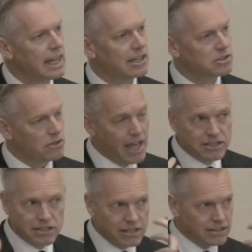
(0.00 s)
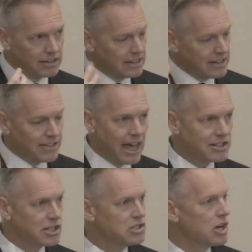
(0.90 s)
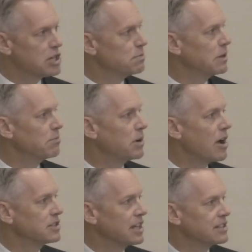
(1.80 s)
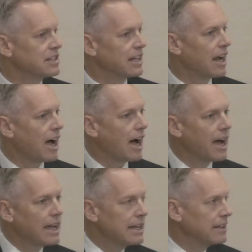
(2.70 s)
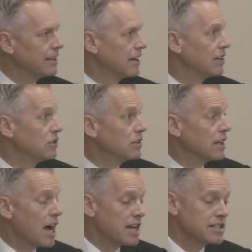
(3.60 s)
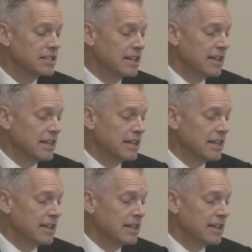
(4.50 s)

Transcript: And so that's a, that is a judgment process that I uh, utilize.